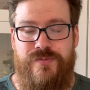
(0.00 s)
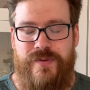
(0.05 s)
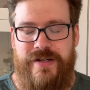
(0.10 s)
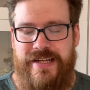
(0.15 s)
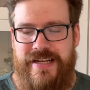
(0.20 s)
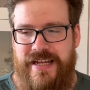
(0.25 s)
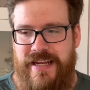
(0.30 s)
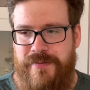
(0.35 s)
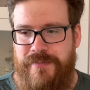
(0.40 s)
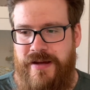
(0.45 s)
when
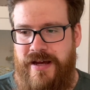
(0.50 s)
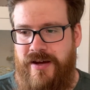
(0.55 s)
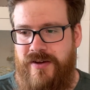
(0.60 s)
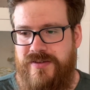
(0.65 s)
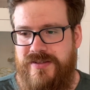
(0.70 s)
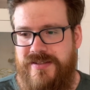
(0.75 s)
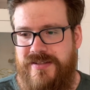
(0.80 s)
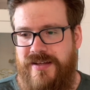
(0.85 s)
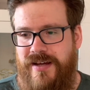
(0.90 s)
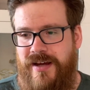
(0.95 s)
it came
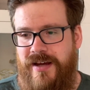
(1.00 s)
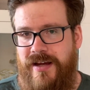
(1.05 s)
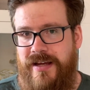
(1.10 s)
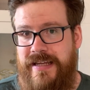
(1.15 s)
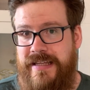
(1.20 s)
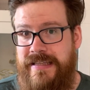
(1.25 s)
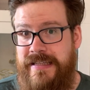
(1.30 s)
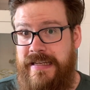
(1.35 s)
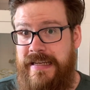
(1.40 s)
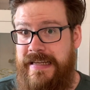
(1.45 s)
out
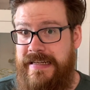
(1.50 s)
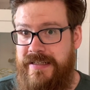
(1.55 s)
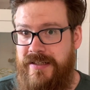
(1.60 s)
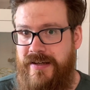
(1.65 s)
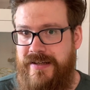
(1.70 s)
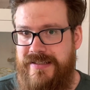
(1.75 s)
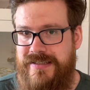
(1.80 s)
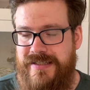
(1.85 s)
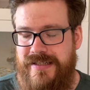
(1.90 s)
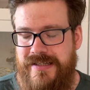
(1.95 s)
in the late
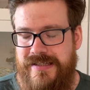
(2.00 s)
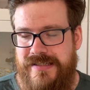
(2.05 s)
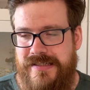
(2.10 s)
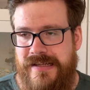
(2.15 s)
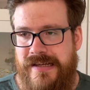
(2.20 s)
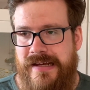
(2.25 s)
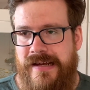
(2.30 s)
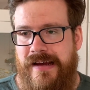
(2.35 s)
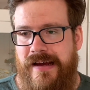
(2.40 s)
90s.